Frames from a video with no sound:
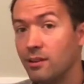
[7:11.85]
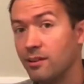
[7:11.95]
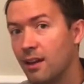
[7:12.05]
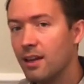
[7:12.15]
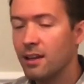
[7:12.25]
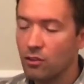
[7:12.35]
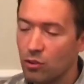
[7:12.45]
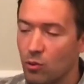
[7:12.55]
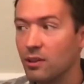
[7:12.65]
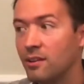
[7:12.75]
Day,
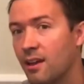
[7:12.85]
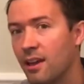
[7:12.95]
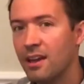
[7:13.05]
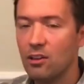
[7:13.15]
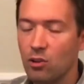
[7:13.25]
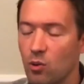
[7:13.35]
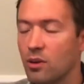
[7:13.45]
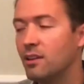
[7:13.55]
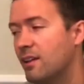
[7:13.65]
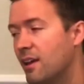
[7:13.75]
day,
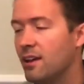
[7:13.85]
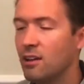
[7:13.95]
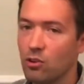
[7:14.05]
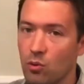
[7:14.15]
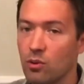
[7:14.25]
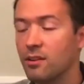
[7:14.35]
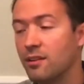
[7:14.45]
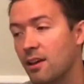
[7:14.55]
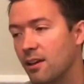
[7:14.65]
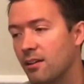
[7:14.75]
day,
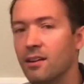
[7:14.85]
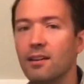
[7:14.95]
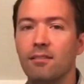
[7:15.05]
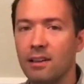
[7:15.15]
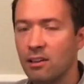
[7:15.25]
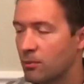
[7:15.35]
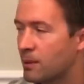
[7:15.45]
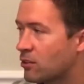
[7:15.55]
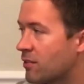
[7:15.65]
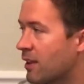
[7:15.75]
day. And here's a
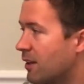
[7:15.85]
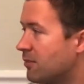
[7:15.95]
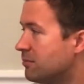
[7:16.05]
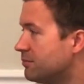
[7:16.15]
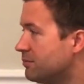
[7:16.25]
picture of that.